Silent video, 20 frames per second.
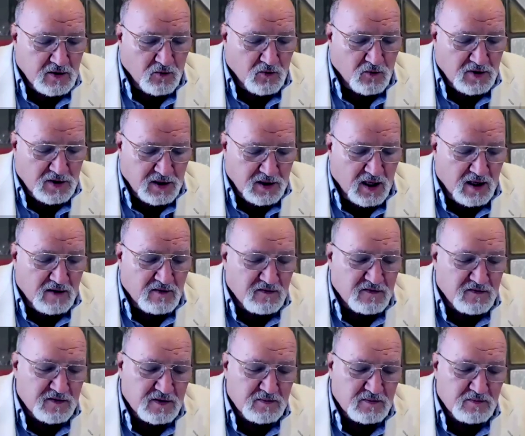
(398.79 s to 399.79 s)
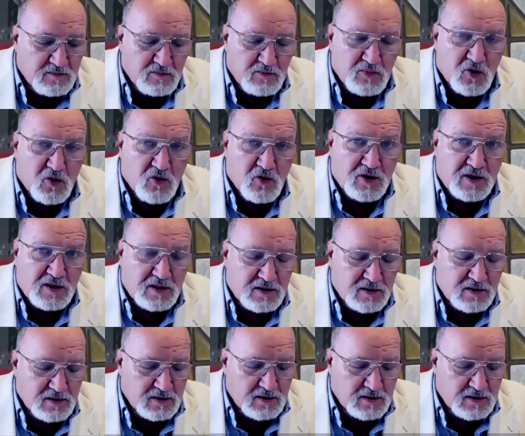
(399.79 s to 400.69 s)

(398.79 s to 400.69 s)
with life, broken